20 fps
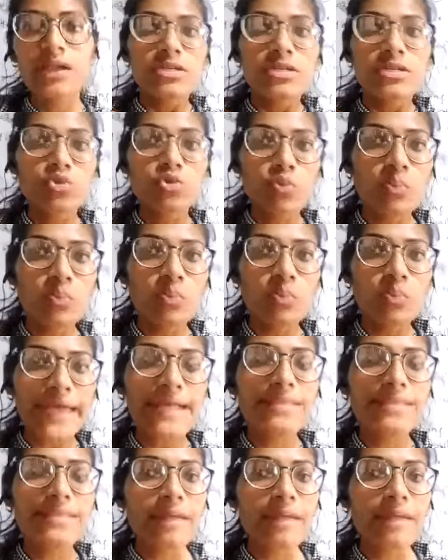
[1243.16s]
to make
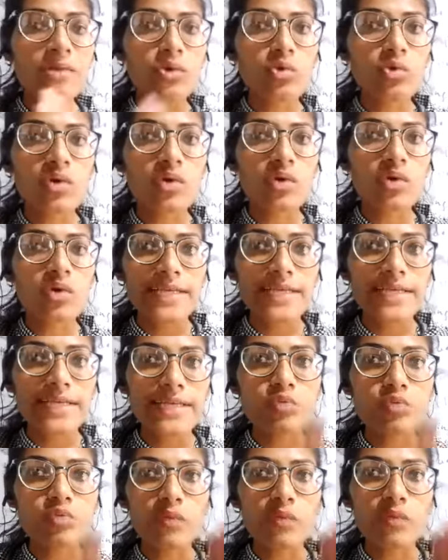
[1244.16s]
them neutralize,
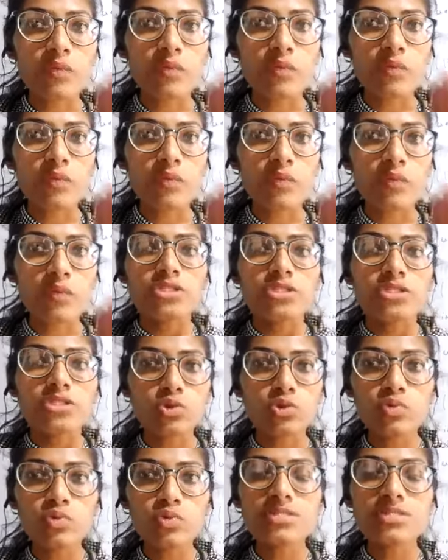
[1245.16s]
we will do
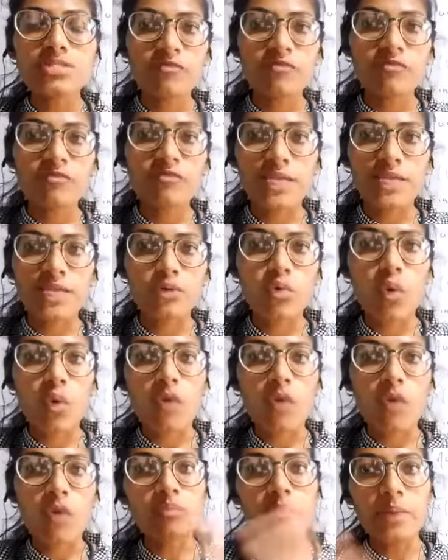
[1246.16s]
some value of
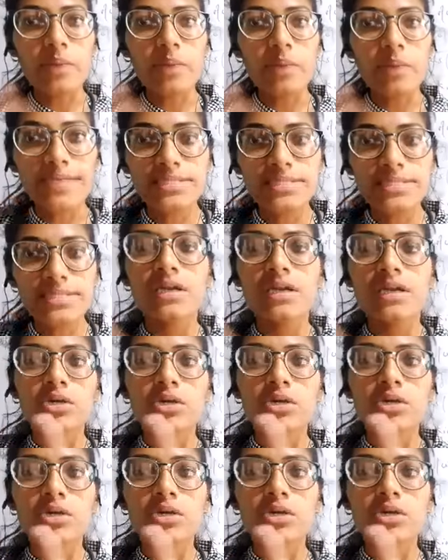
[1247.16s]
base to
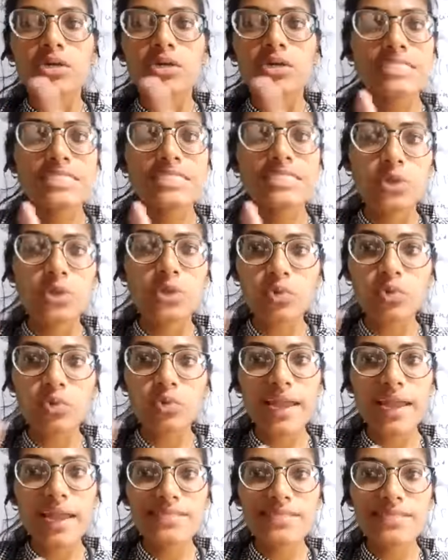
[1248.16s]
just
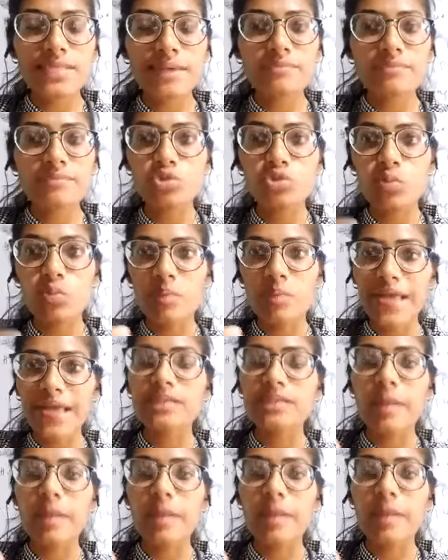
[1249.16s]
neutralize them to make
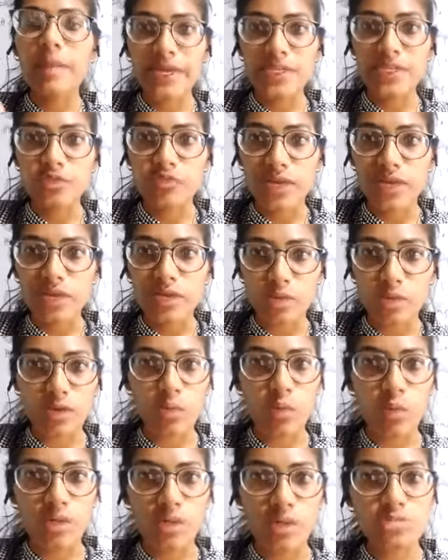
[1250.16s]
the pH value
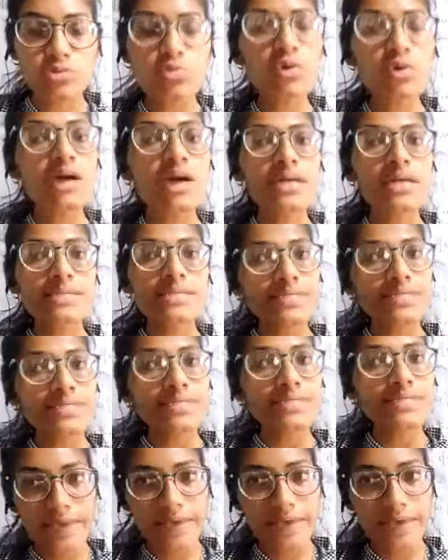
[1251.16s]
equal to
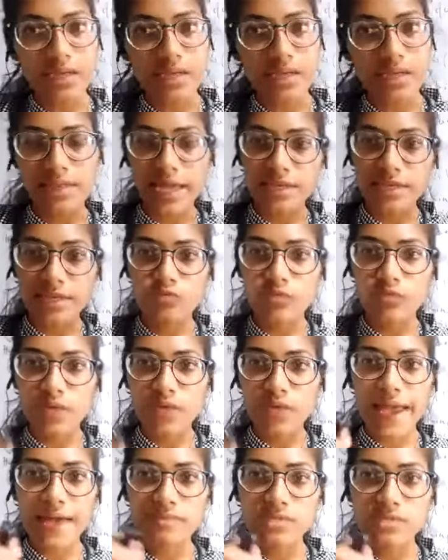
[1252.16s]
7 that we
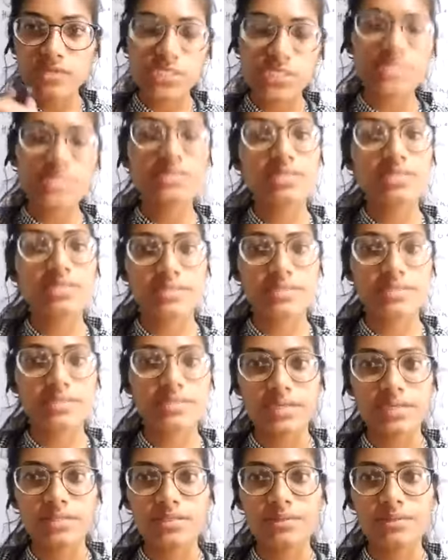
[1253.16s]
have just
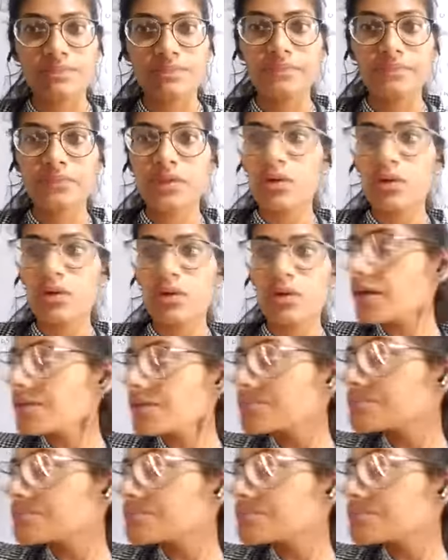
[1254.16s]
discussed. Okay,